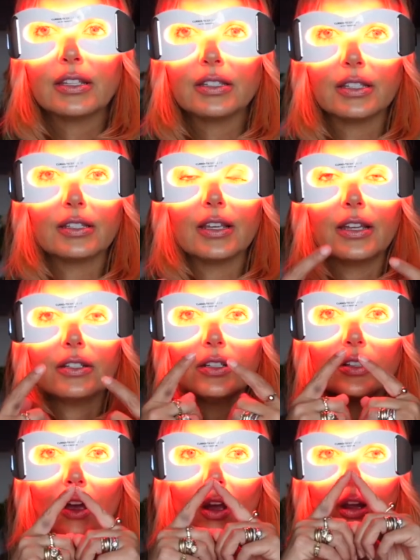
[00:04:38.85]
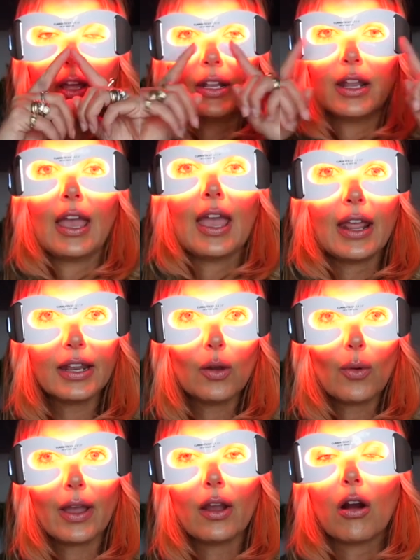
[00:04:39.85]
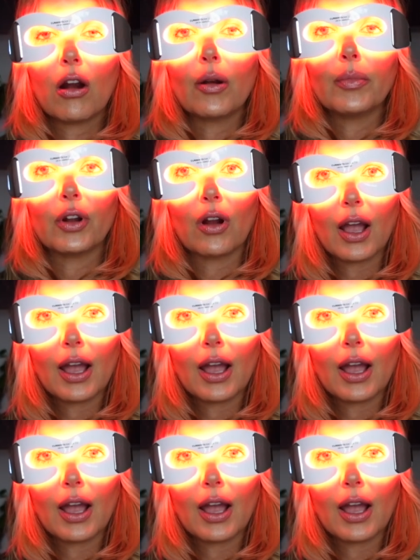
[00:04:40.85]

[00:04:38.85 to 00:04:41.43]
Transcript: It's designed to not in any way harm your